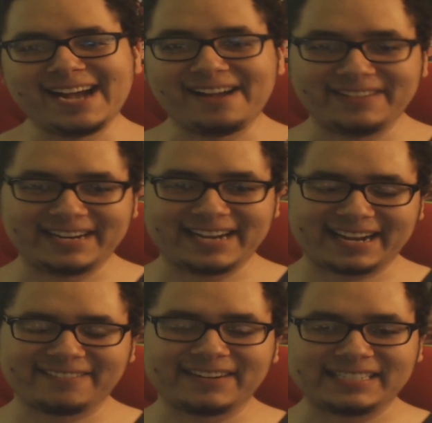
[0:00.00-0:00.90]
I mean, I
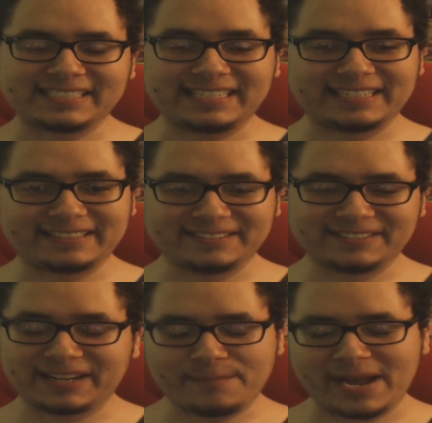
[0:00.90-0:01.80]
can already see it due
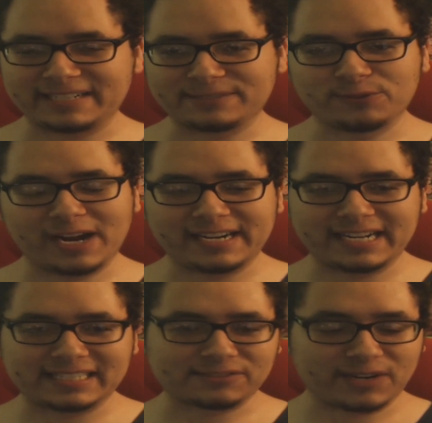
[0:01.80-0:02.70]
to like Magic
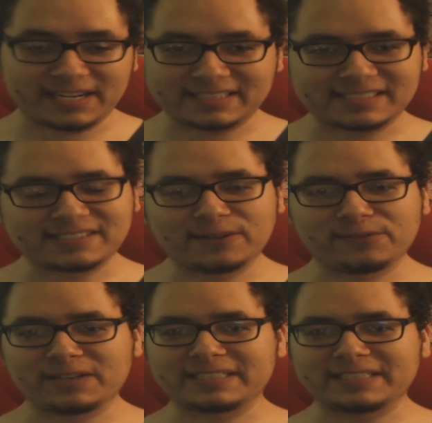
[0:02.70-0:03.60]
Finance Reddits and stuff
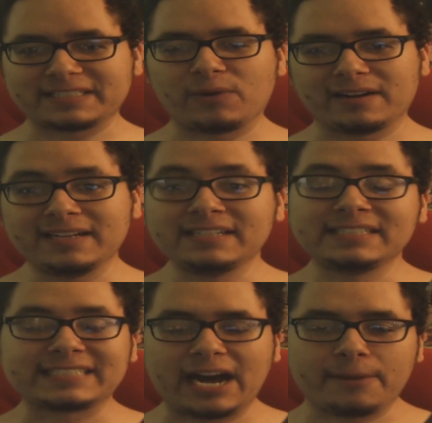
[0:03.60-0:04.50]
like that, where
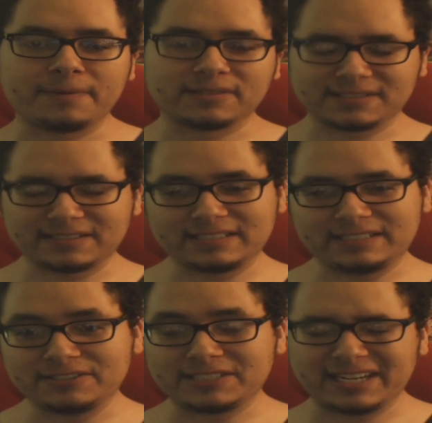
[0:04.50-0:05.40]
scalpers are literally
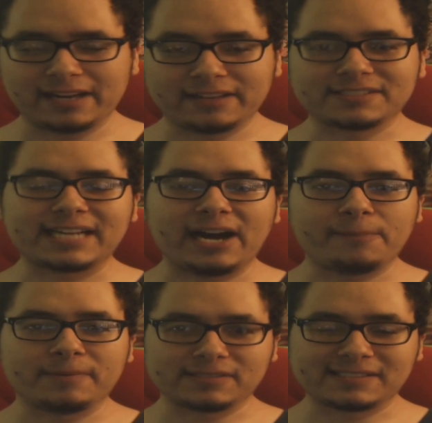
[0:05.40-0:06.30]
using other
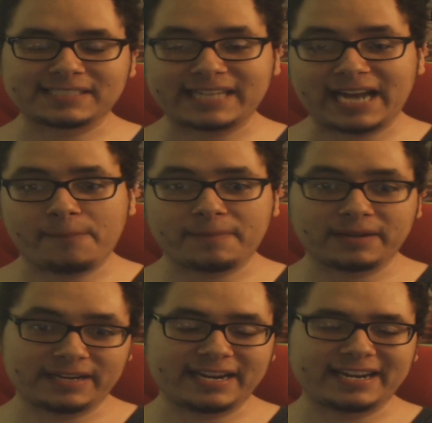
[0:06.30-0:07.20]
scalpers to scalp,
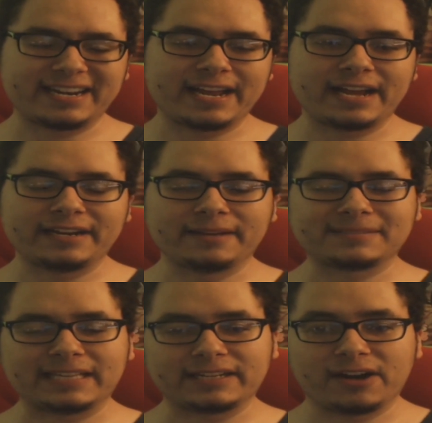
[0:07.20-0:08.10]
and then they end up
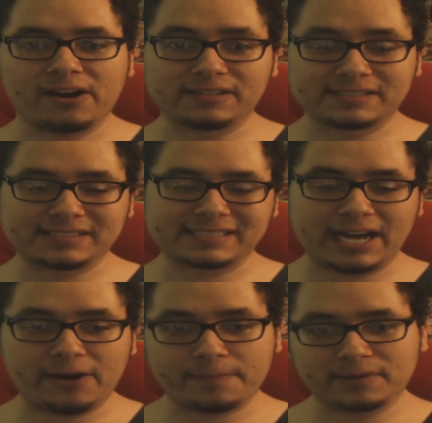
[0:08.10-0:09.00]
selling cards to
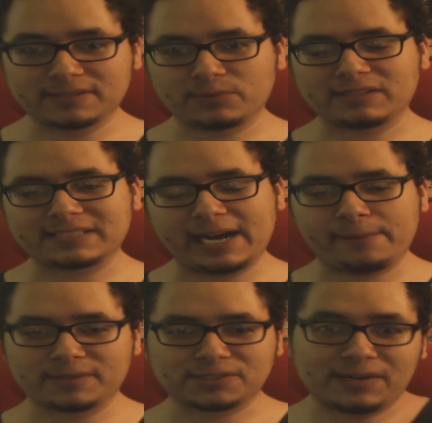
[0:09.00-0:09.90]
scalpers while
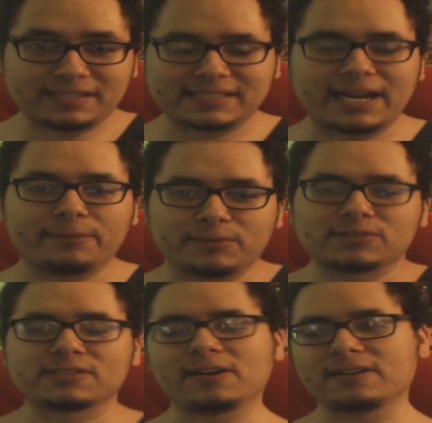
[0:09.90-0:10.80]
scalpers try to scalp
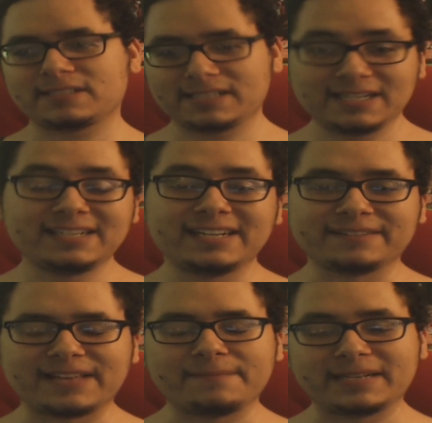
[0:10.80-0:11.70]
those cards,
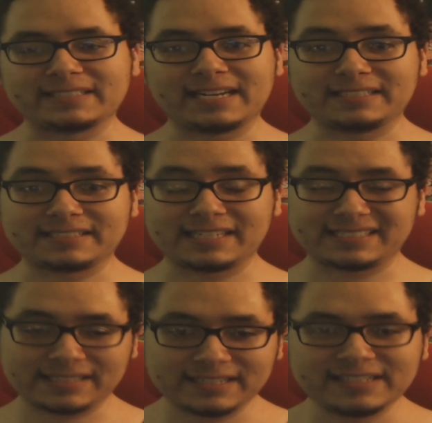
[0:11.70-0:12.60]
if that makes any
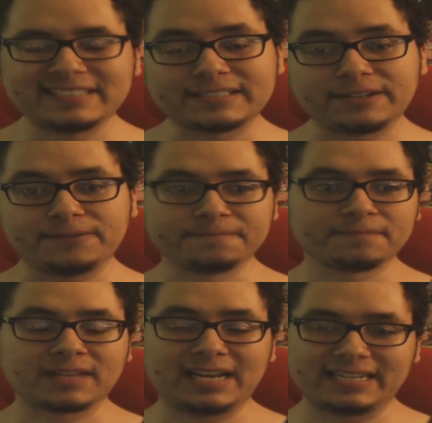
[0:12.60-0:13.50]
sense. So
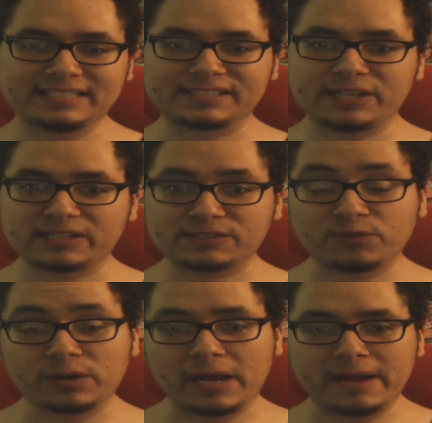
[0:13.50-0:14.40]
it just sucks
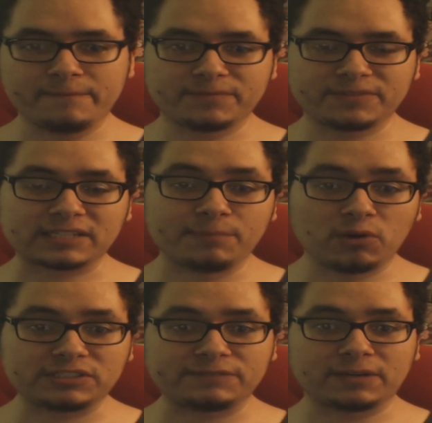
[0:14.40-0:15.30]

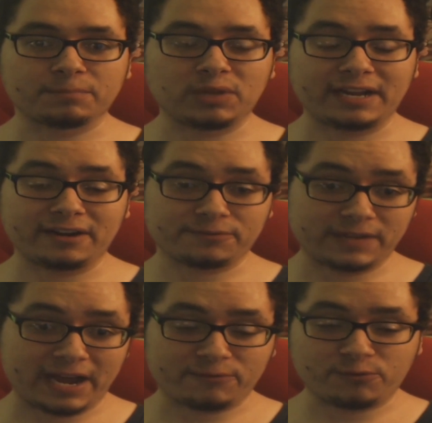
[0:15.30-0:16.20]
mostly for the player.
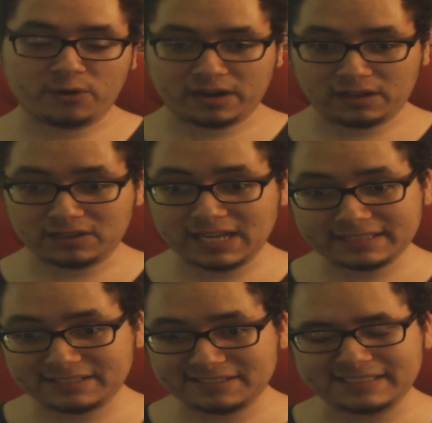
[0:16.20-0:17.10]
Now, for a
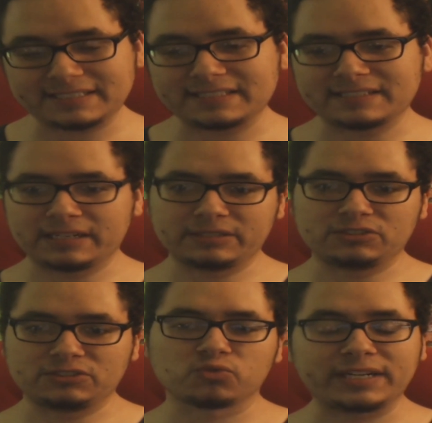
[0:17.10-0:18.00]
collector, this is a
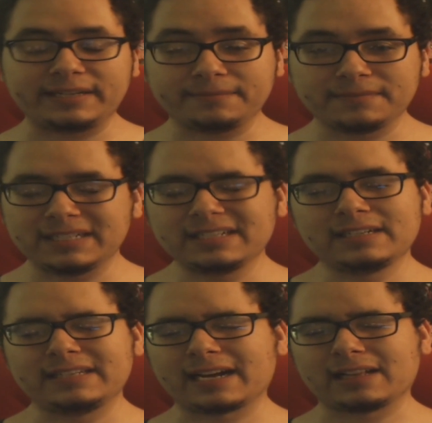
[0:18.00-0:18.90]
dream.
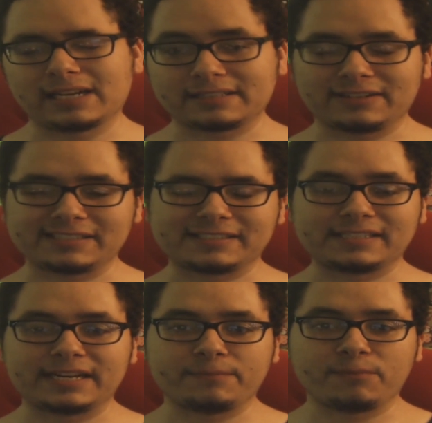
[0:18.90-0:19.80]
Not collector, I should
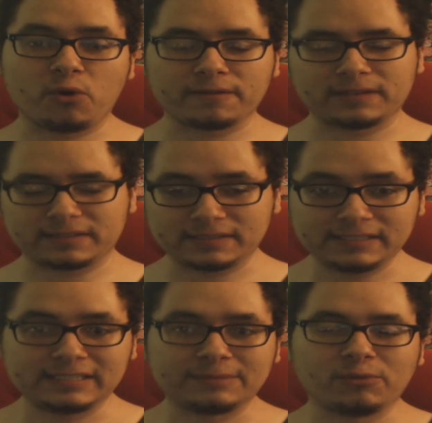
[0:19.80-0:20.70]
say, more
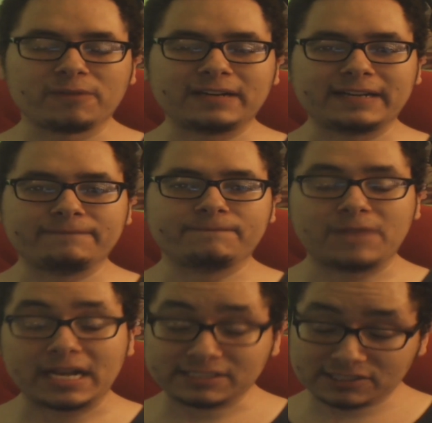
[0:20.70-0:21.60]
of an
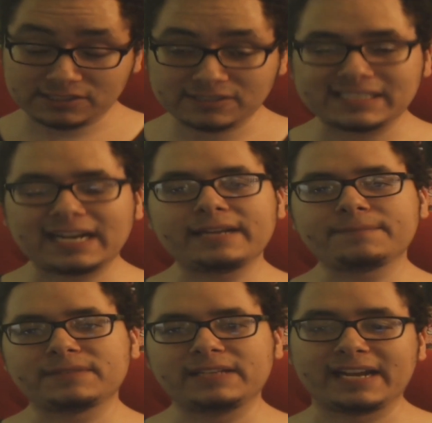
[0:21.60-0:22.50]
investor type.
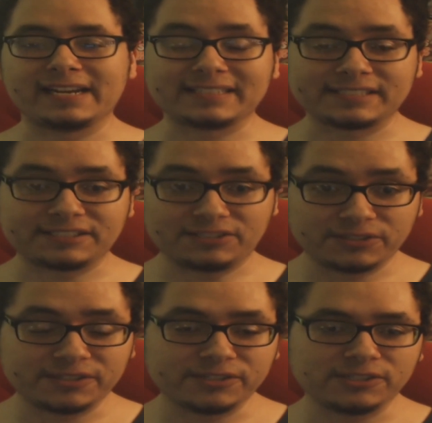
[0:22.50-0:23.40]
Yeah, this is
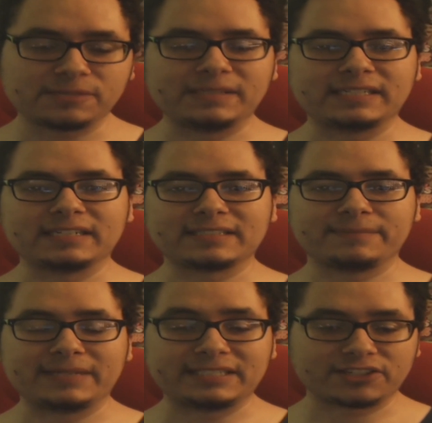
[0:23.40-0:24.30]
good news because
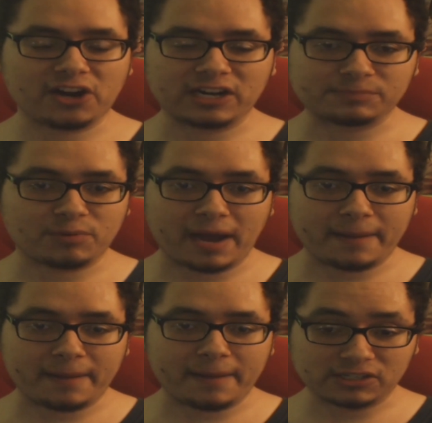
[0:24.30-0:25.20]
it means your cards
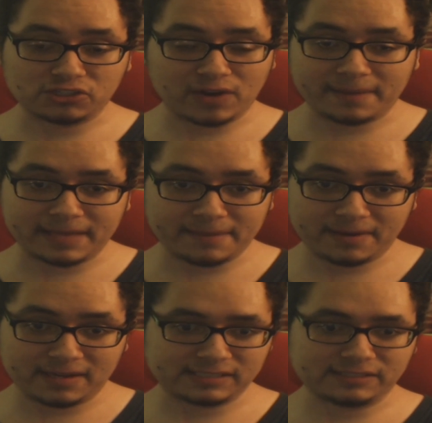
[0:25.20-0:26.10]
probably aren't going to drop that
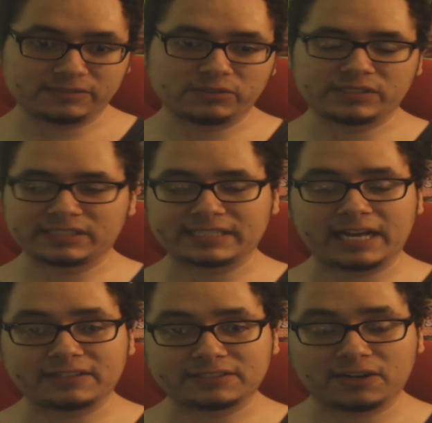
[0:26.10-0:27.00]
much, using
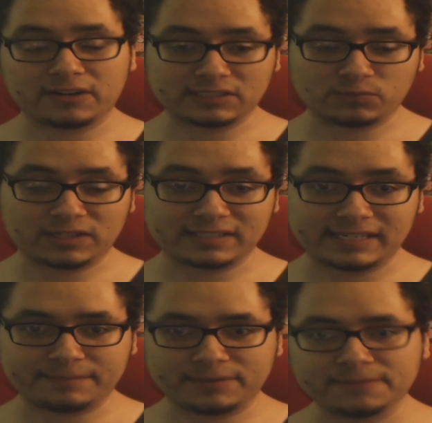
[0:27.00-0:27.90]
Scalding Tarn as one
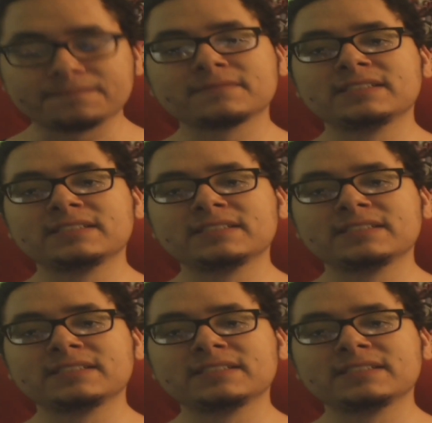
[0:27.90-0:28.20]
example.